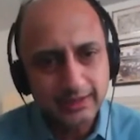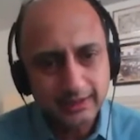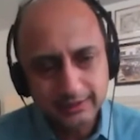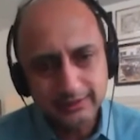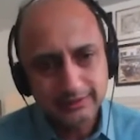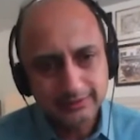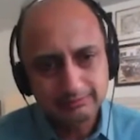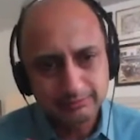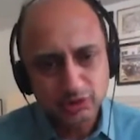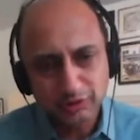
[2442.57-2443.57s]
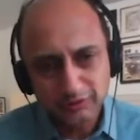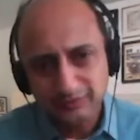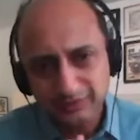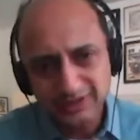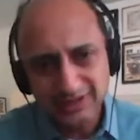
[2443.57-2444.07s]
Uh, sort
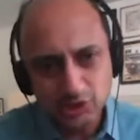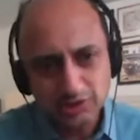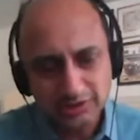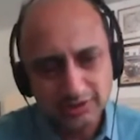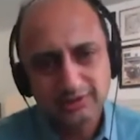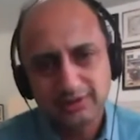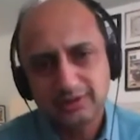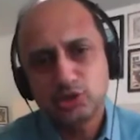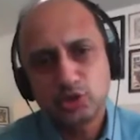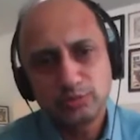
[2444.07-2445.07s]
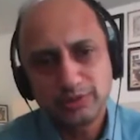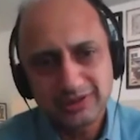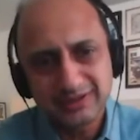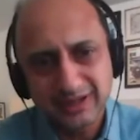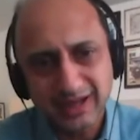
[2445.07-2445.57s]
of reach uh, the
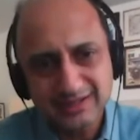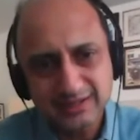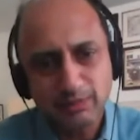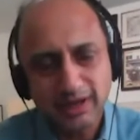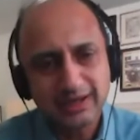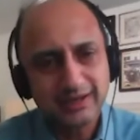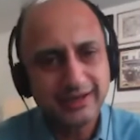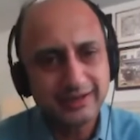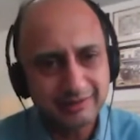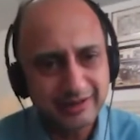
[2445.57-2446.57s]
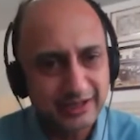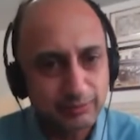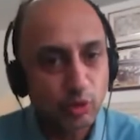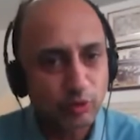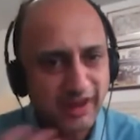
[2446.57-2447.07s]
consumer in the last mile and
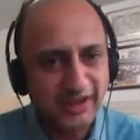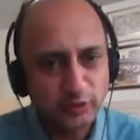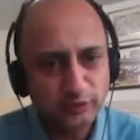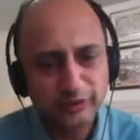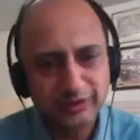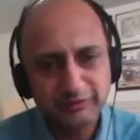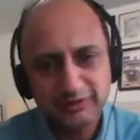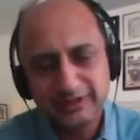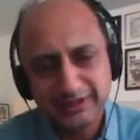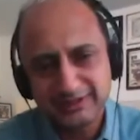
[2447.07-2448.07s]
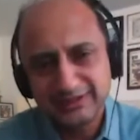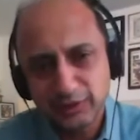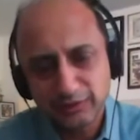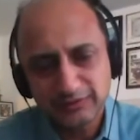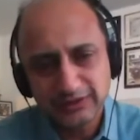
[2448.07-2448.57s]
create more value for everyone at the
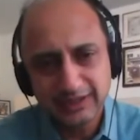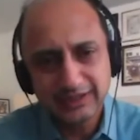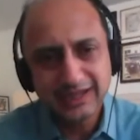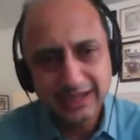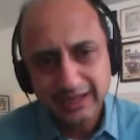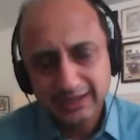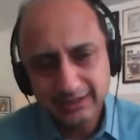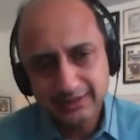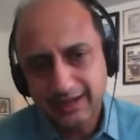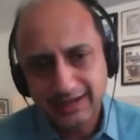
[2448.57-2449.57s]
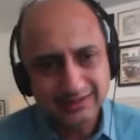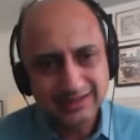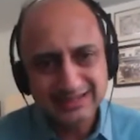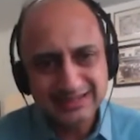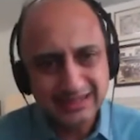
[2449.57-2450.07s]
end of the day. Uh, I
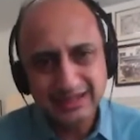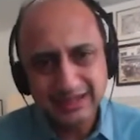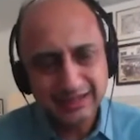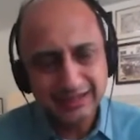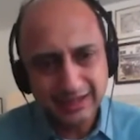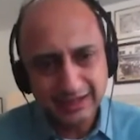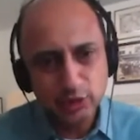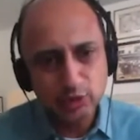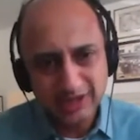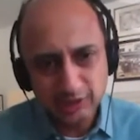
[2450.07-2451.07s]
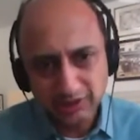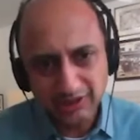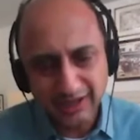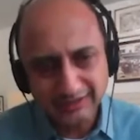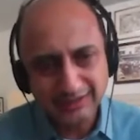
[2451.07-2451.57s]
think skilling,
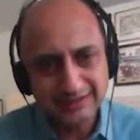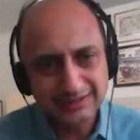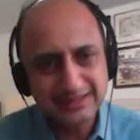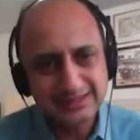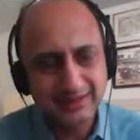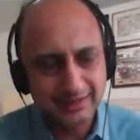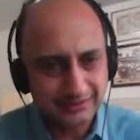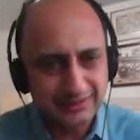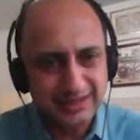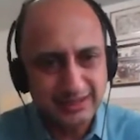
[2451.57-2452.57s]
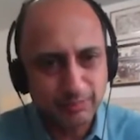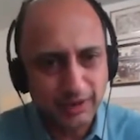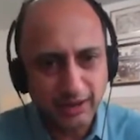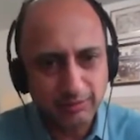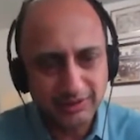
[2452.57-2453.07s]
education, I think these are the
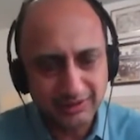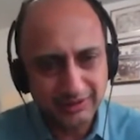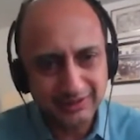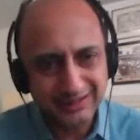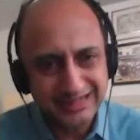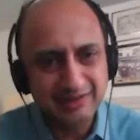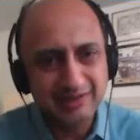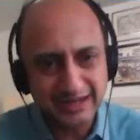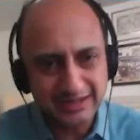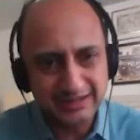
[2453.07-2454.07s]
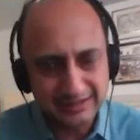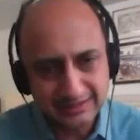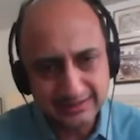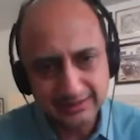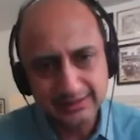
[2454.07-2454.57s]
primary
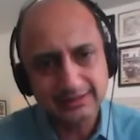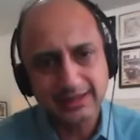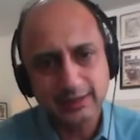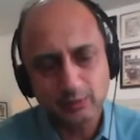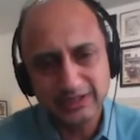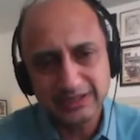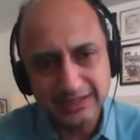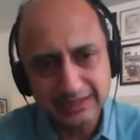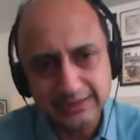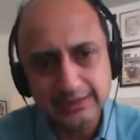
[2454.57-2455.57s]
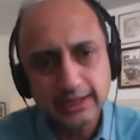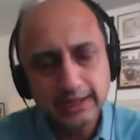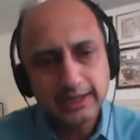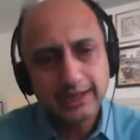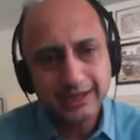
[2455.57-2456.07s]
ingredients that we need
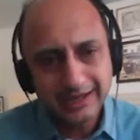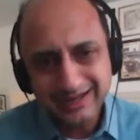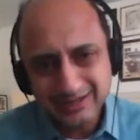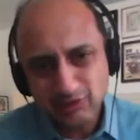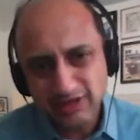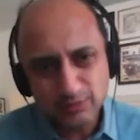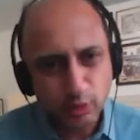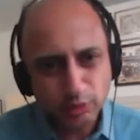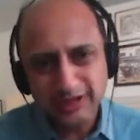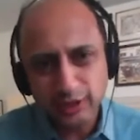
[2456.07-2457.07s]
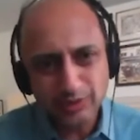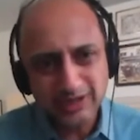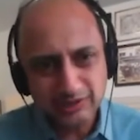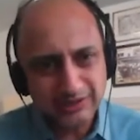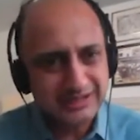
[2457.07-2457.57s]
and I stress both
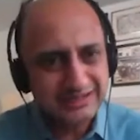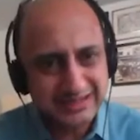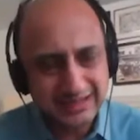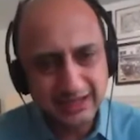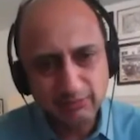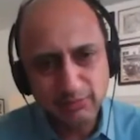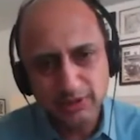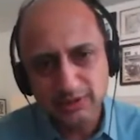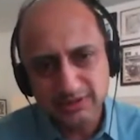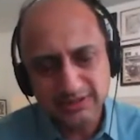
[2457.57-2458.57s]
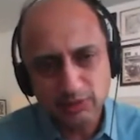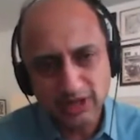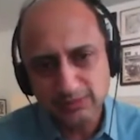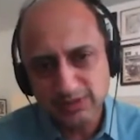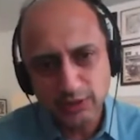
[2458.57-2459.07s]
education and skilling because
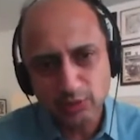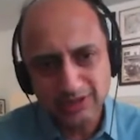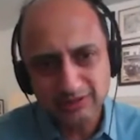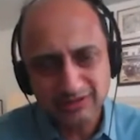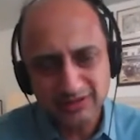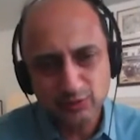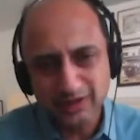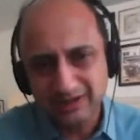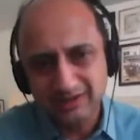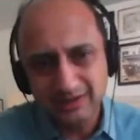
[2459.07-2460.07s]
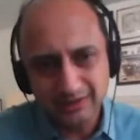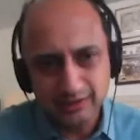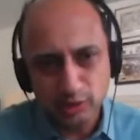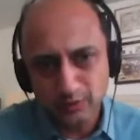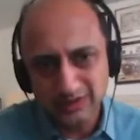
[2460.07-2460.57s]
sometimes education is very
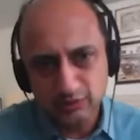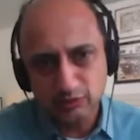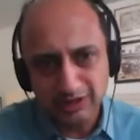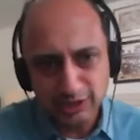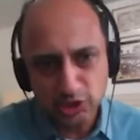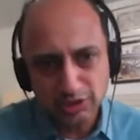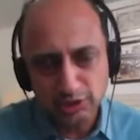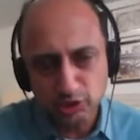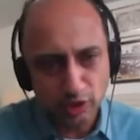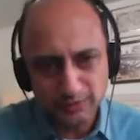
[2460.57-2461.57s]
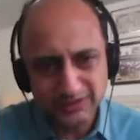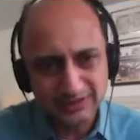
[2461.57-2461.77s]
geared towards traditional jobs.